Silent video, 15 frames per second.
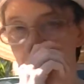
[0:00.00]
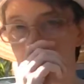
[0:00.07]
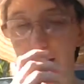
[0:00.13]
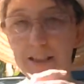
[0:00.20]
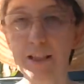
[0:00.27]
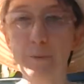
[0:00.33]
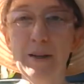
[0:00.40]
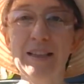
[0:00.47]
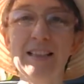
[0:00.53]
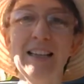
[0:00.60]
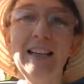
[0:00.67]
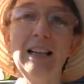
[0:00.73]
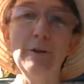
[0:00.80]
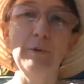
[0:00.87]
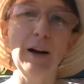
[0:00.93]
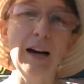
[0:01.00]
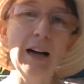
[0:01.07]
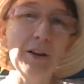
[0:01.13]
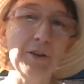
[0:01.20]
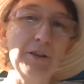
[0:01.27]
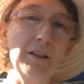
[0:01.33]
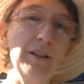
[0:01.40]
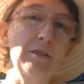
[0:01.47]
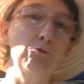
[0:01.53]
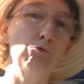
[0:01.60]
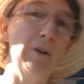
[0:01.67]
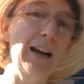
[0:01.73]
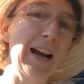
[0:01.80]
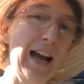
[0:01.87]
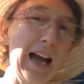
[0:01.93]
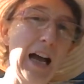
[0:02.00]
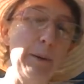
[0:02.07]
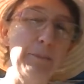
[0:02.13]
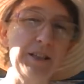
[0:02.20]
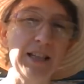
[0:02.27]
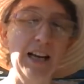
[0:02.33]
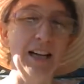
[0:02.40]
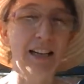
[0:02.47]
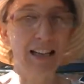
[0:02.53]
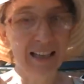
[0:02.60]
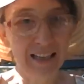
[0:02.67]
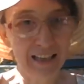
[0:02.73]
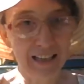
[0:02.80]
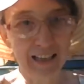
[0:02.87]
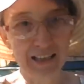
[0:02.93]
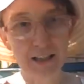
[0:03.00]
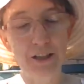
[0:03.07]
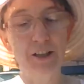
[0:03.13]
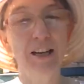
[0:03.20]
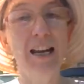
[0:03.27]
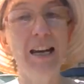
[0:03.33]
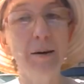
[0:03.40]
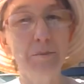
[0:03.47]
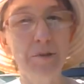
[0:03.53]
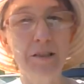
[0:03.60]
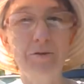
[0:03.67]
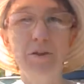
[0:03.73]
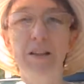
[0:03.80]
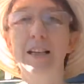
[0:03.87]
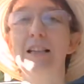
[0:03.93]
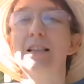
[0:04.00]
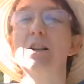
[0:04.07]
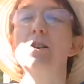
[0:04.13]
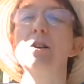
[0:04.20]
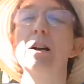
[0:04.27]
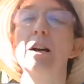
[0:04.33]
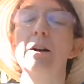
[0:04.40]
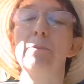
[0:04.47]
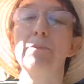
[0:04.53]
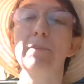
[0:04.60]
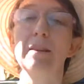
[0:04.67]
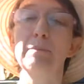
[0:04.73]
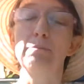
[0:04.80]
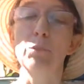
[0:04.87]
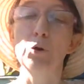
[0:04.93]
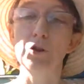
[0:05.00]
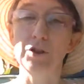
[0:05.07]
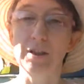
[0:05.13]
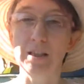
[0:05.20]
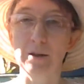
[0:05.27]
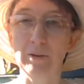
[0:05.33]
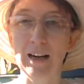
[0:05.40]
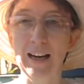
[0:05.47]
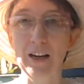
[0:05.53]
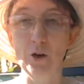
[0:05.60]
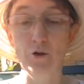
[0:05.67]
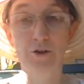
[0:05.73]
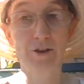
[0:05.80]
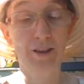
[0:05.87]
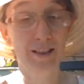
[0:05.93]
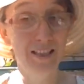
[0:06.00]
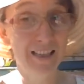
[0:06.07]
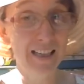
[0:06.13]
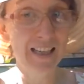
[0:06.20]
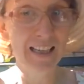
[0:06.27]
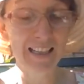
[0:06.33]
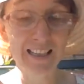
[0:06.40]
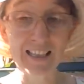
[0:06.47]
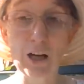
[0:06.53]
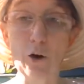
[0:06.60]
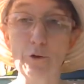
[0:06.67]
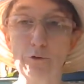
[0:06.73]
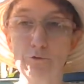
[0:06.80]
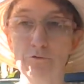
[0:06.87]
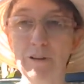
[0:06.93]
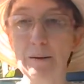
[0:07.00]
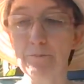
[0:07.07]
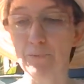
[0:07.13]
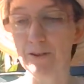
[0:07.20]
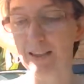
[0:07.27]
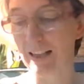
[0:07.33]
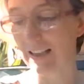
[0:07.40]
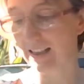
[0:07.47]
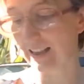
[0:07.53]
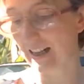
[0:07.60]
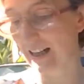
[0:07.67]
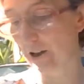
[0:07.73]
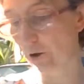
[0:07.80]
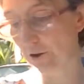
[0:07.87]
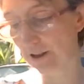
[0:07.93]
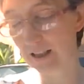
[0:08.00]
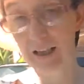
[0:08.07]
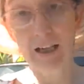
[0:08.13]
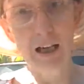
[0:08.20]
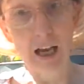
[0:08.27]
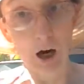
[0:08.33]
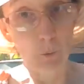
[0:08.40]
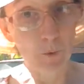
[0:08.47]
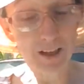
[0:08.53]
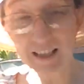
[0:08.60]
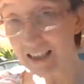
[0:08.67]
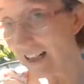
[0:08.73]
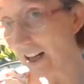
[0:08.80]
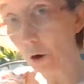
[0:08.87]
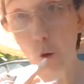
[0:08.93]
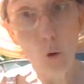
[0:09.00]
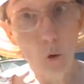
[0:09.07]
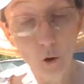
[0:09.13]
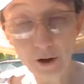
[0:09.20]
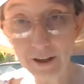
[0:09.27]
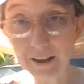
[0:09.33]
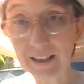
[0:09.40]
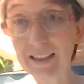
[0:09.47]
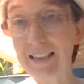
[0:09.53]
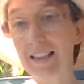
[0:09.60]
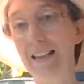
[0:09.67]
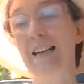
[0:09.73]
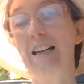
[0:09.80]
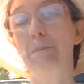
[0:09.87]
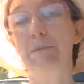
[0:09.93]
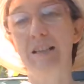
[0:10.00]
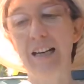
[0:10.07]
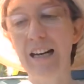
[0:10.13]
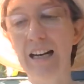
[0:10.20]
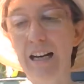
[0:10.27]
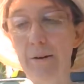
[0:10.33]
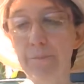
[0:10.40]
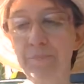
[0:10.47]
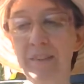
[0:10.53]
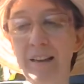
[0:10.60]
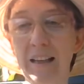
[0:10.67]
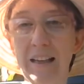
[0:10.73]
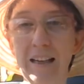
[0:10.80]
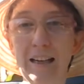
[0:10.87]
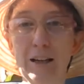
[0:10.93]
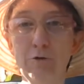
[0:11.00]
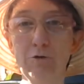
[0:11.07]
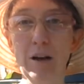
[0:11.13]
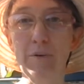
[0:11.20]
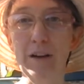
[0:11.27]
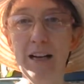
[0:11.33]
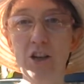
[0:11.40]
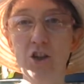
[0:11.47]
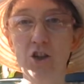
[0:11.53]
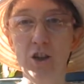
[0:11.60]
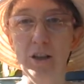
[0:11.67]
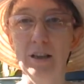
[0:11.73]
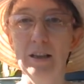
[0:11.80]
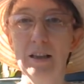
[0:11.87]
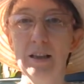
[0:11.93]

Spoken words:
So we see Leviathan, Rahab, Tannin, these are the names for these monsters of chaos. The sea itself represents chaos. And we see all of these themes here in Revelation.